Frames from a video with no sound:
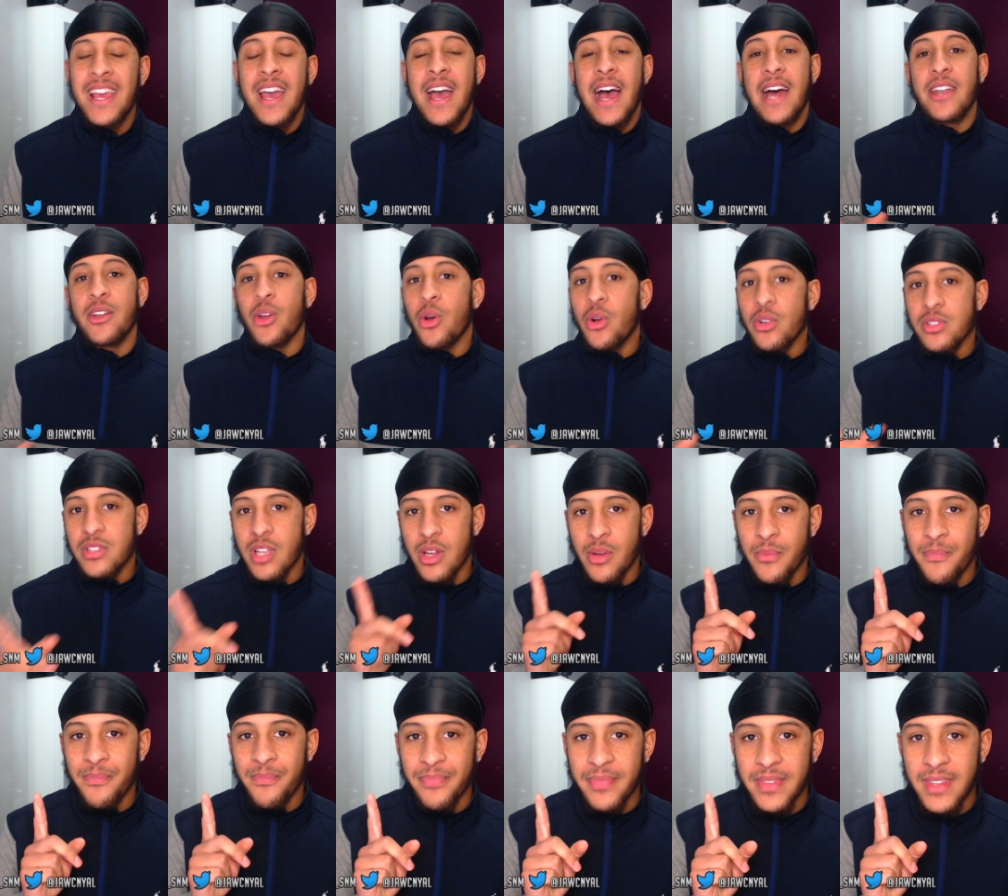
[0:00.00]
And
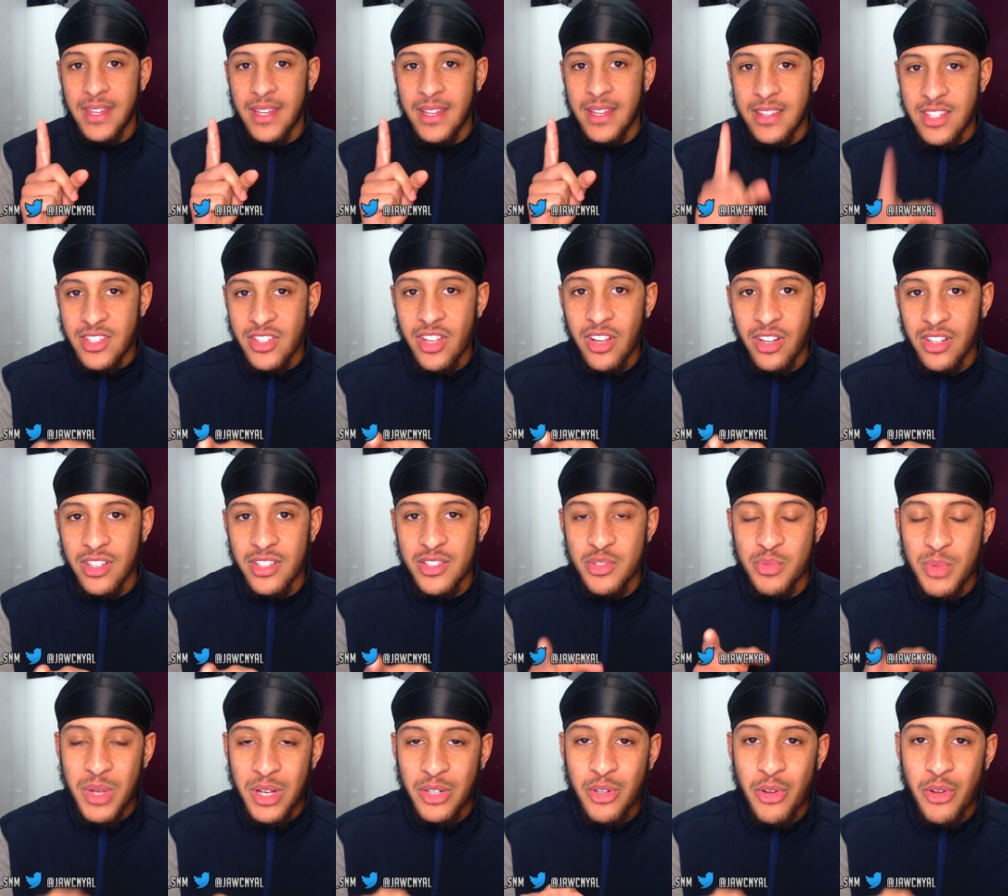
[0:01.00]
also, the songs
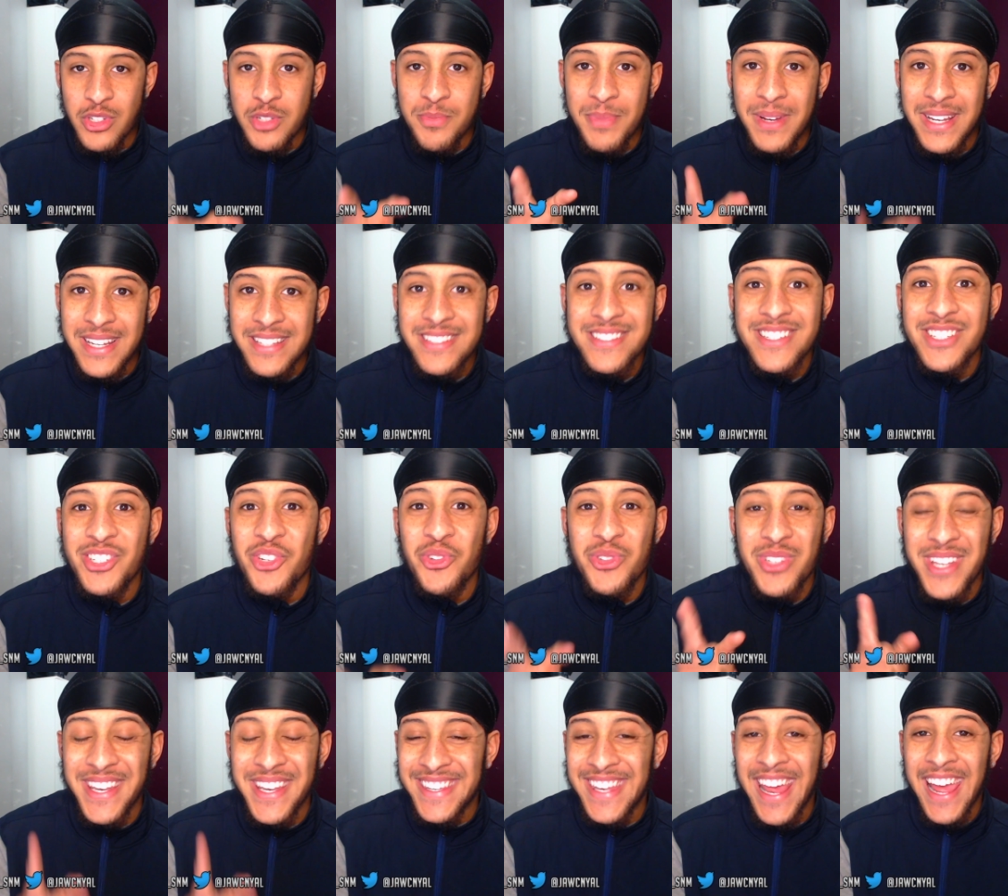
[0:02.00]
we are going to be listening to
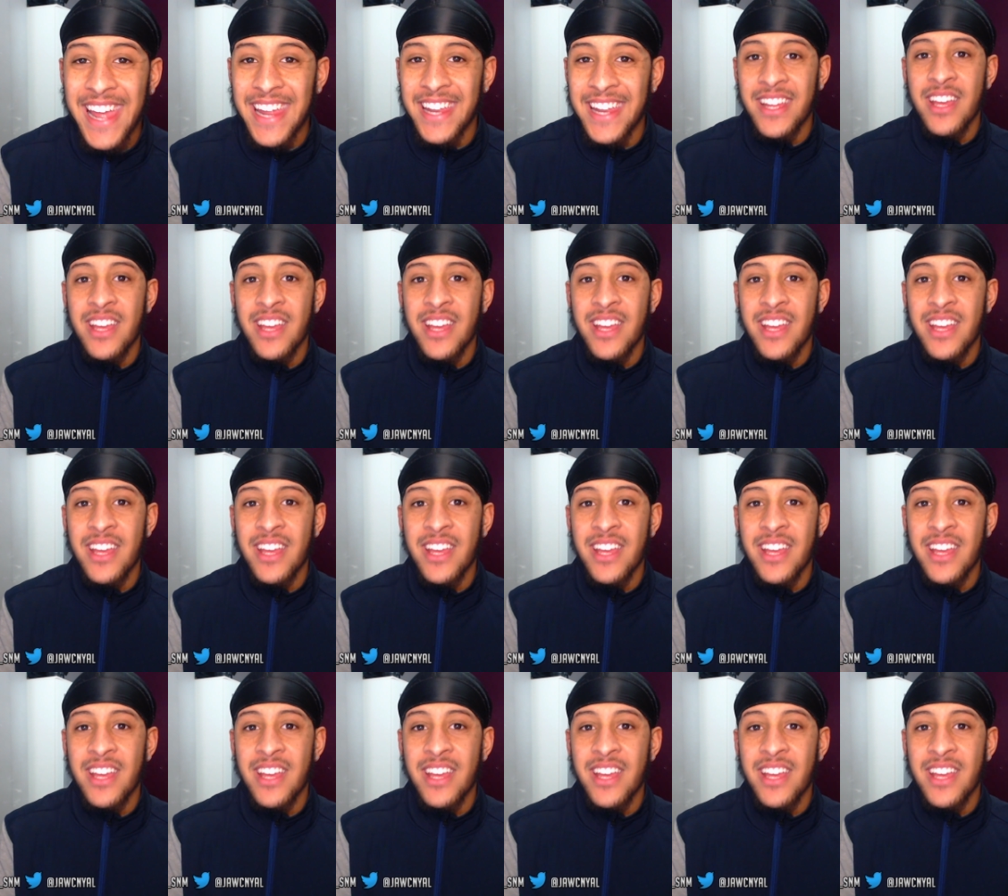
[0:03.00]
today